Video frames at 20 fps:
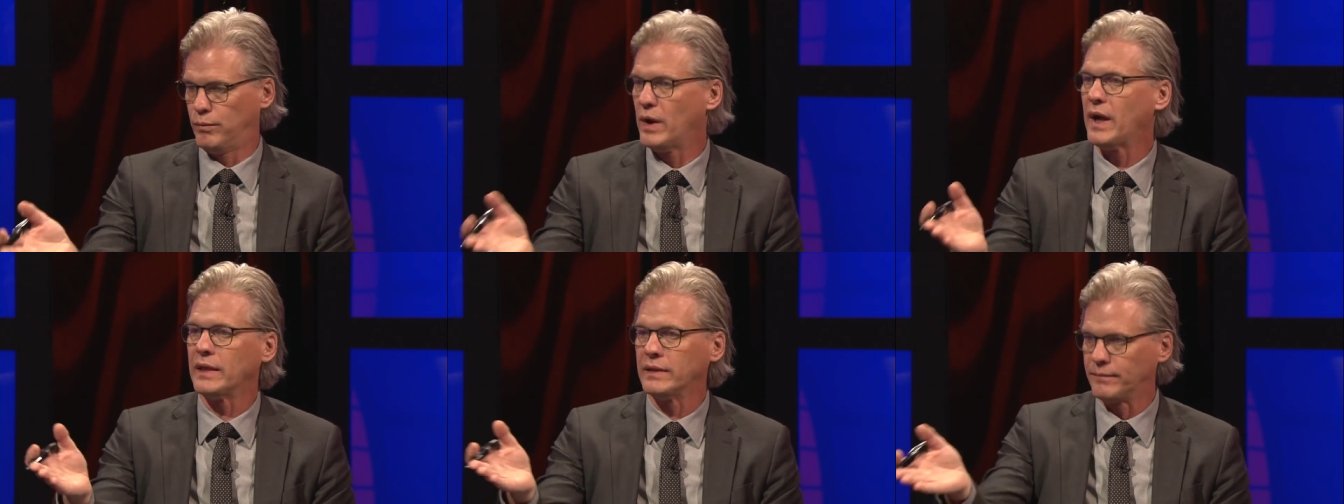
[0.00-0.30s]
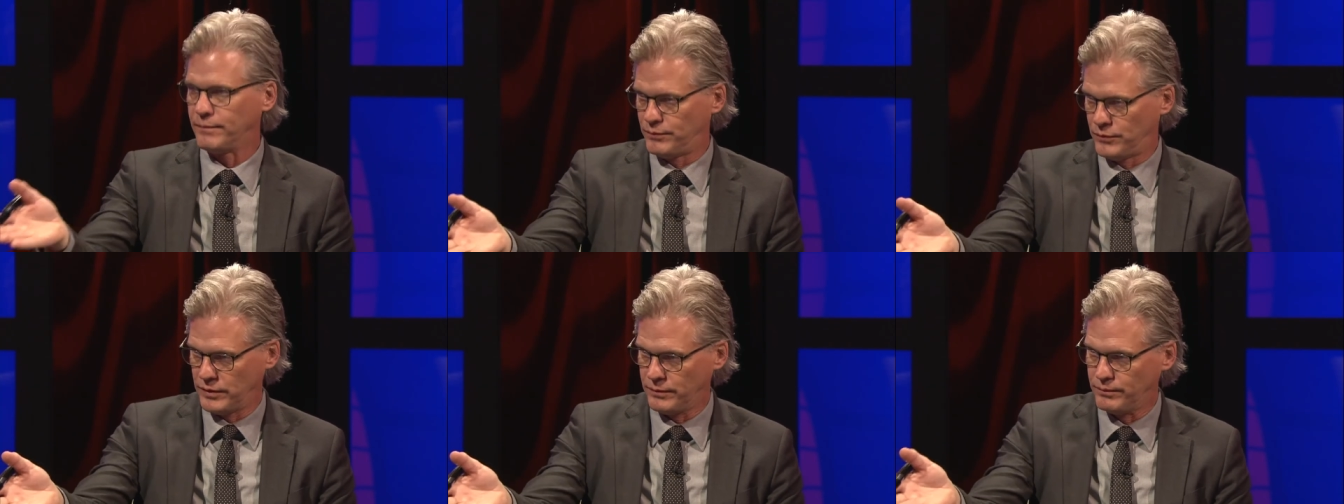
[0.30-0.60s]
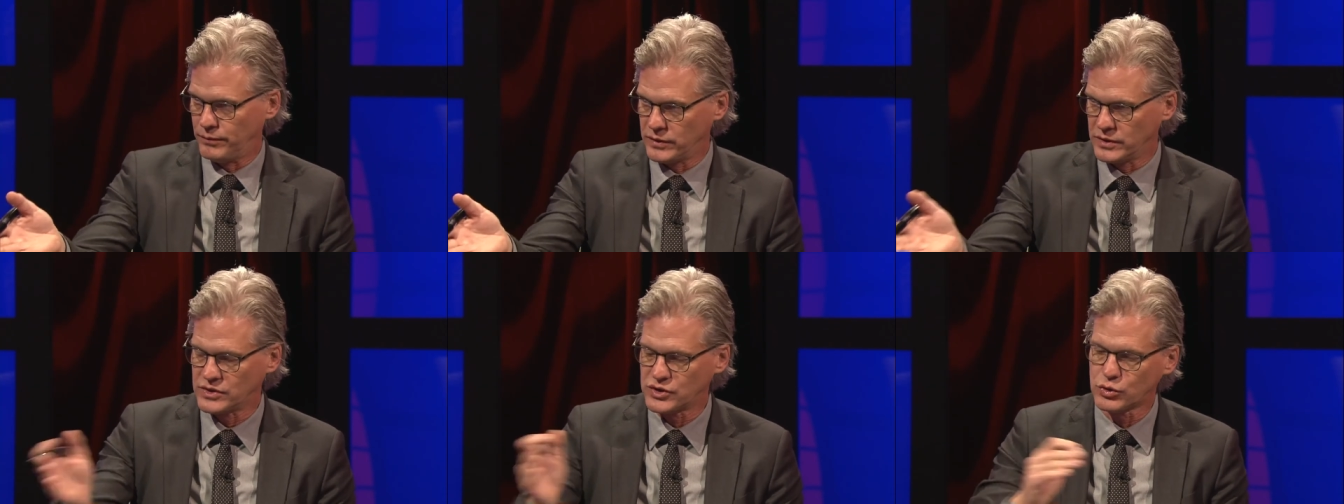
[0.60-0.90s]
and the the,
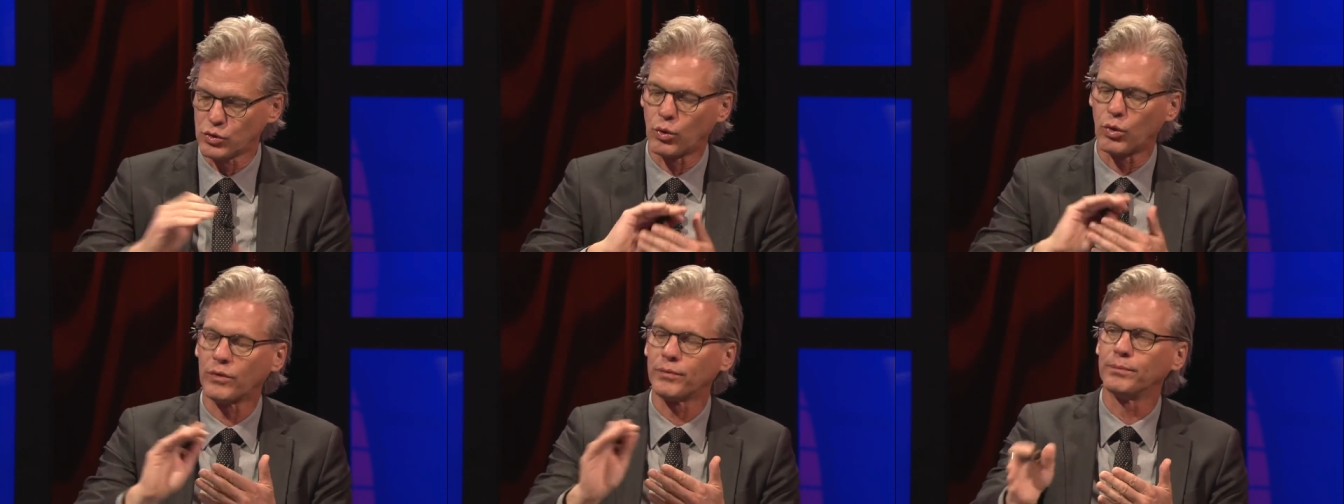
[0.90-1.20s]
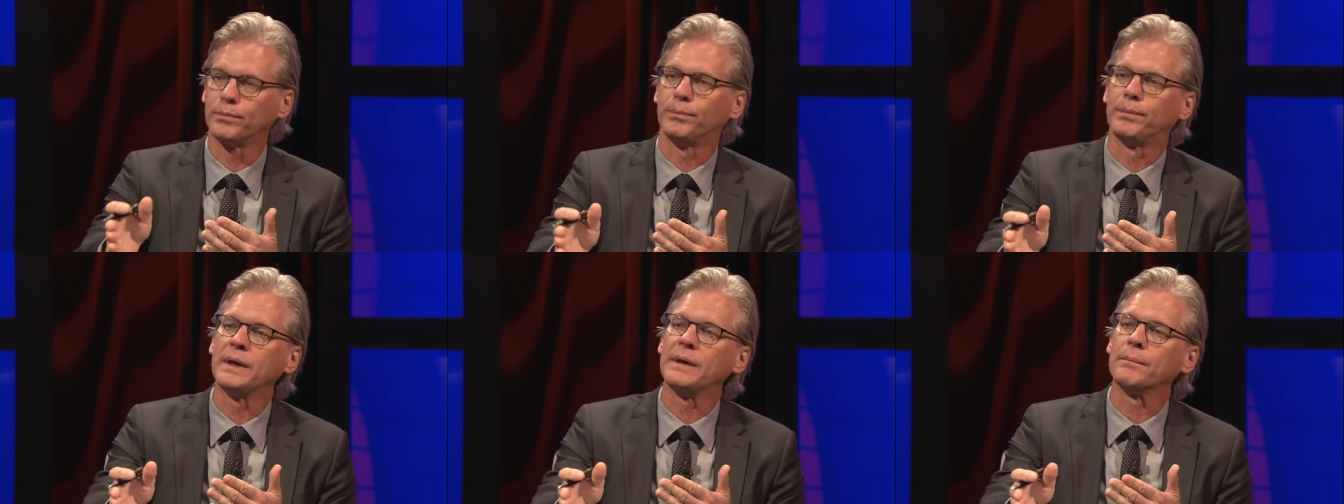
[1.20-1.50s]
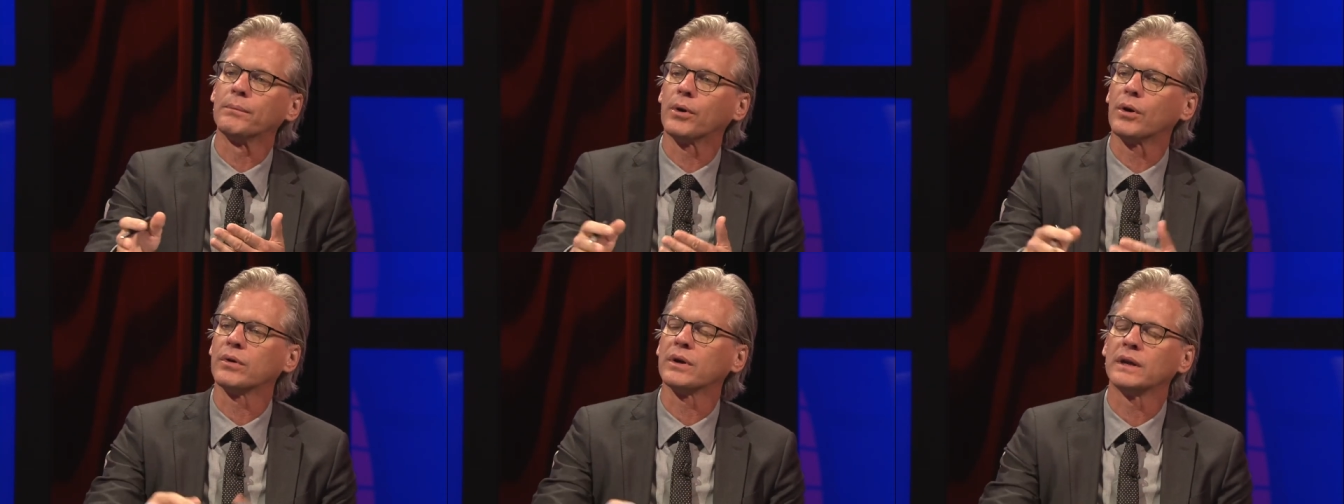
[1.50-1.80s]
the store being
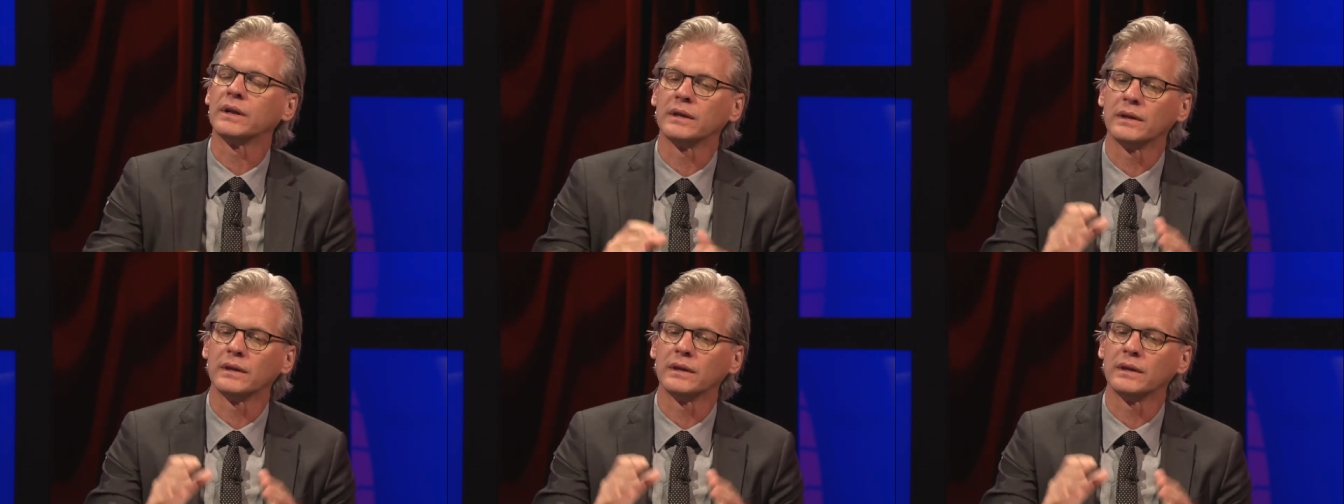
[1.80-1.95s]
broken,